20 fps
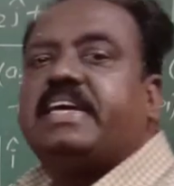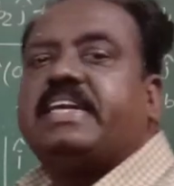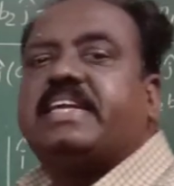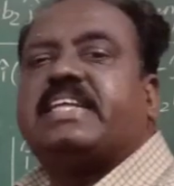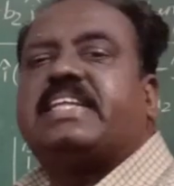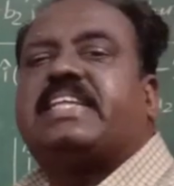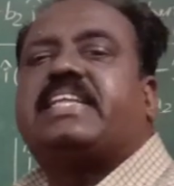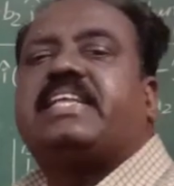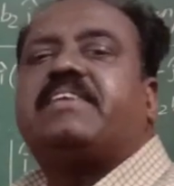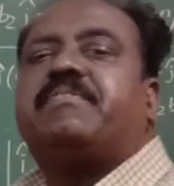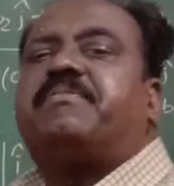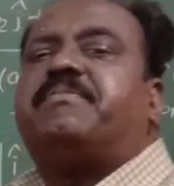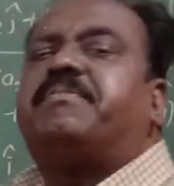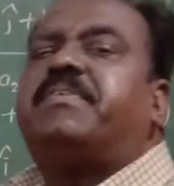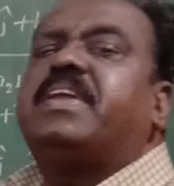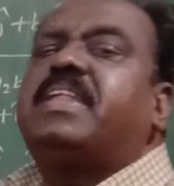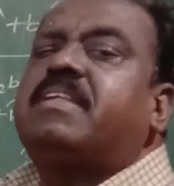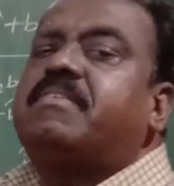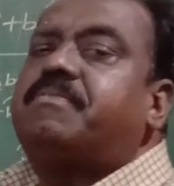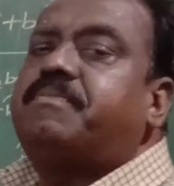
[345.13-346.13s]
It's a
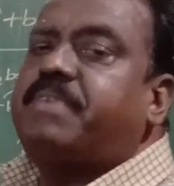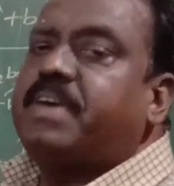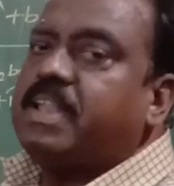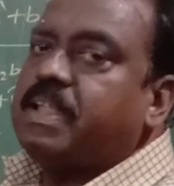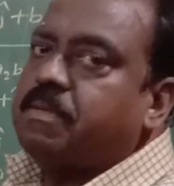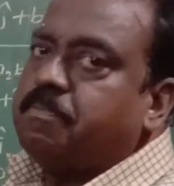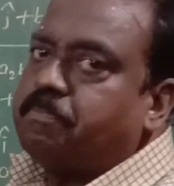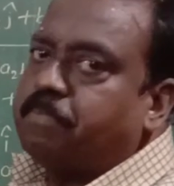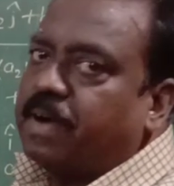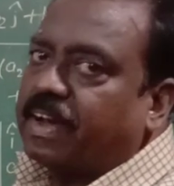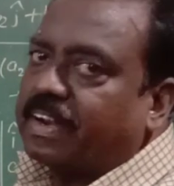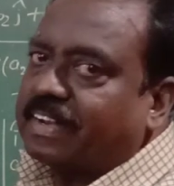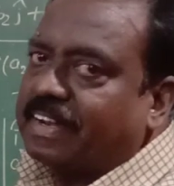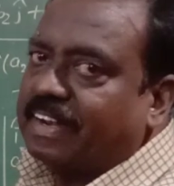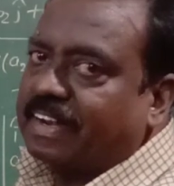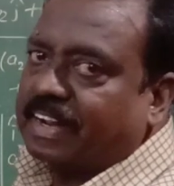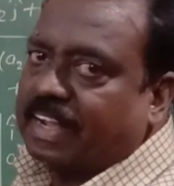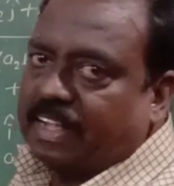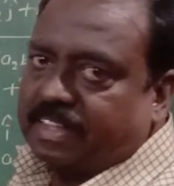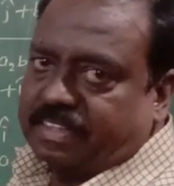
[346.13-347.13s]
very, very
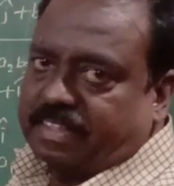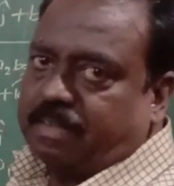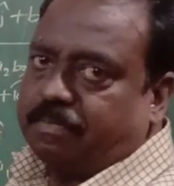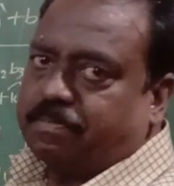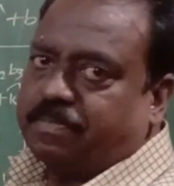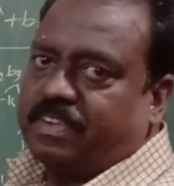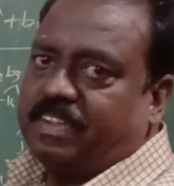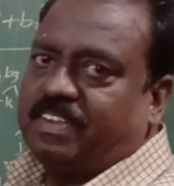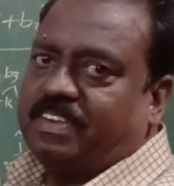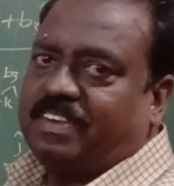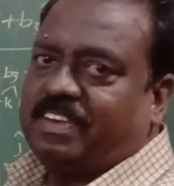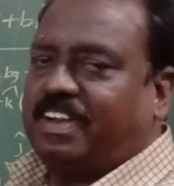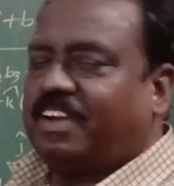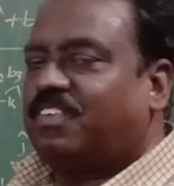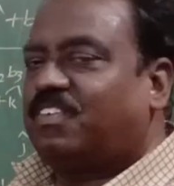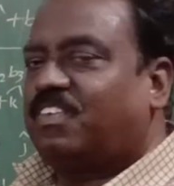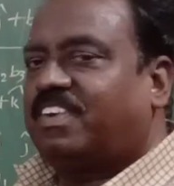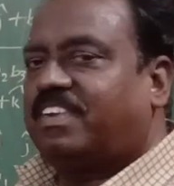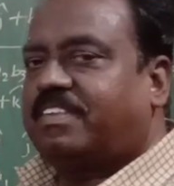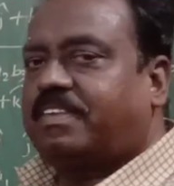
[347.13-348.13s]
important concept. Try
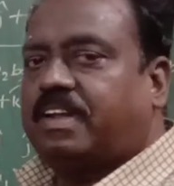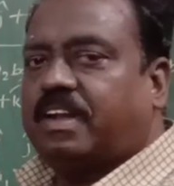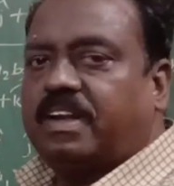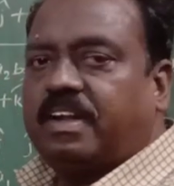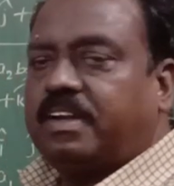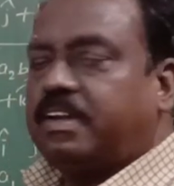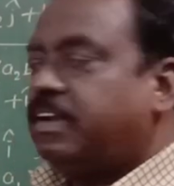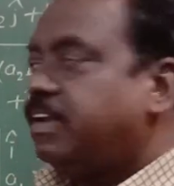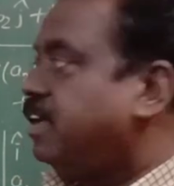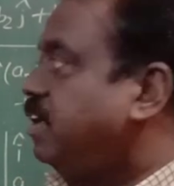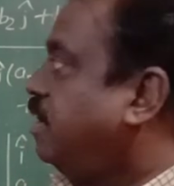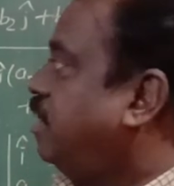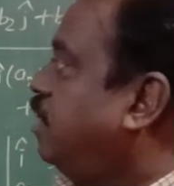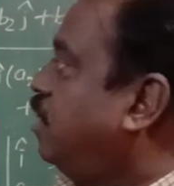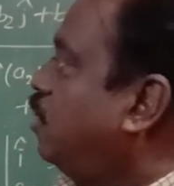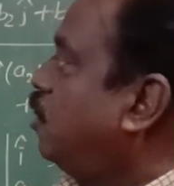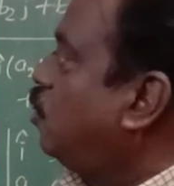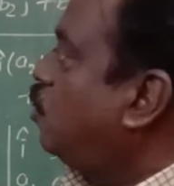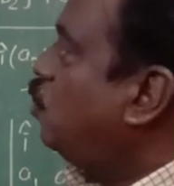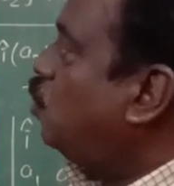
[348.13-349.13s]
to understand it.
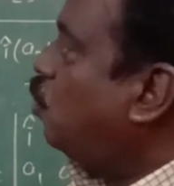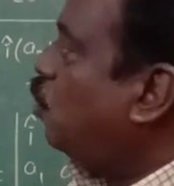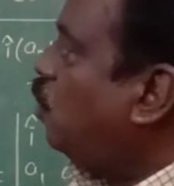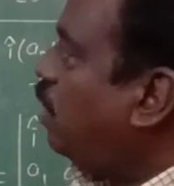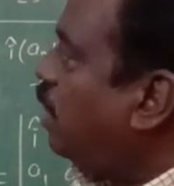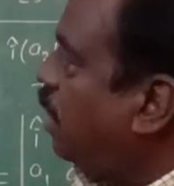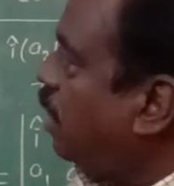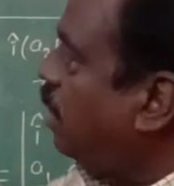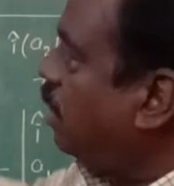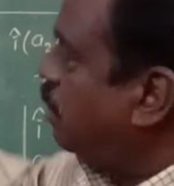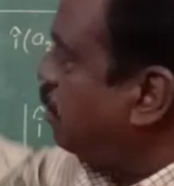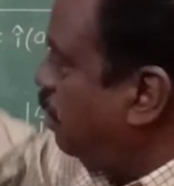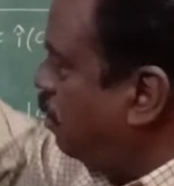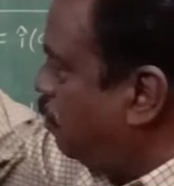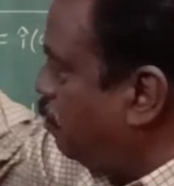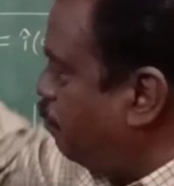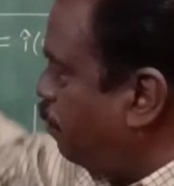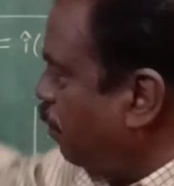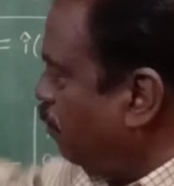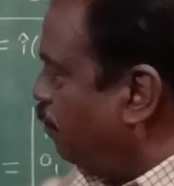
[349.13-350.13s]
You learn
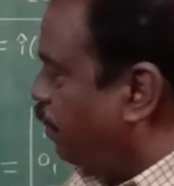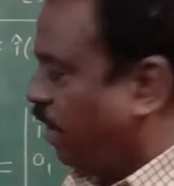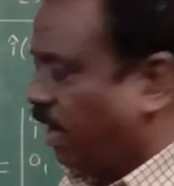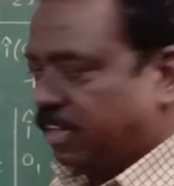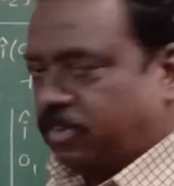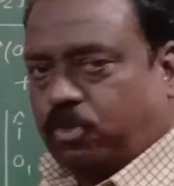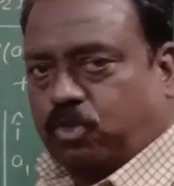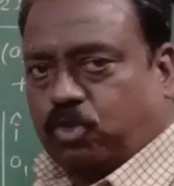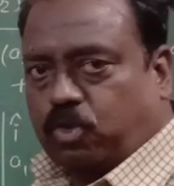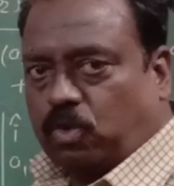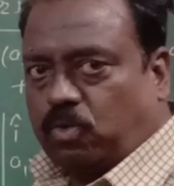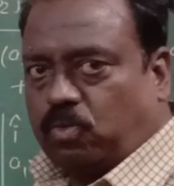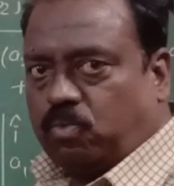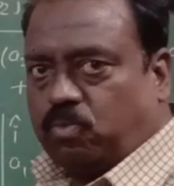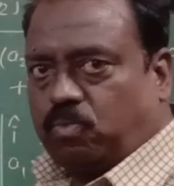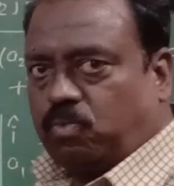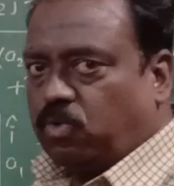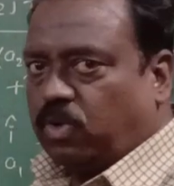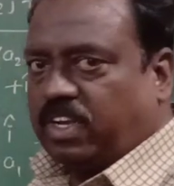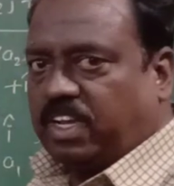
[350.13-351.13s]
this proof also.
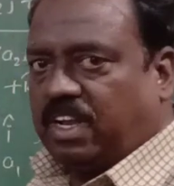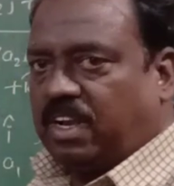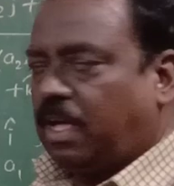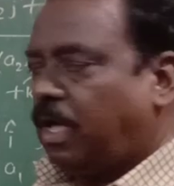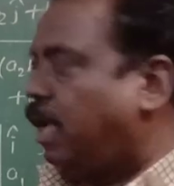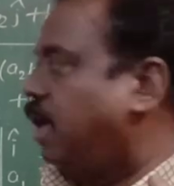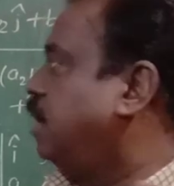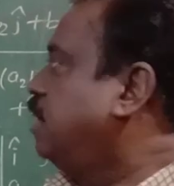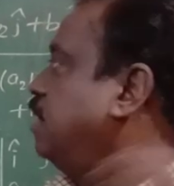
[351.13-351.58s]
Okay, now?